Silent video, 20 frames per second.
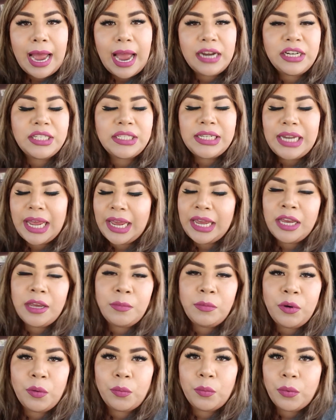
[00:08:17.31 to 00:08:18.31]
I just let
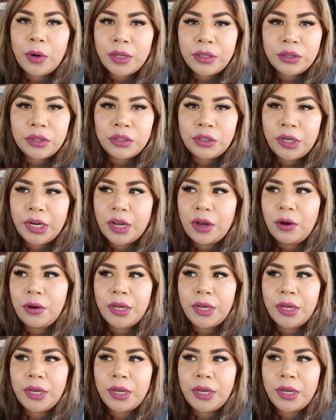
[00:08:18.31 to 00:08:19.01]
him run through it.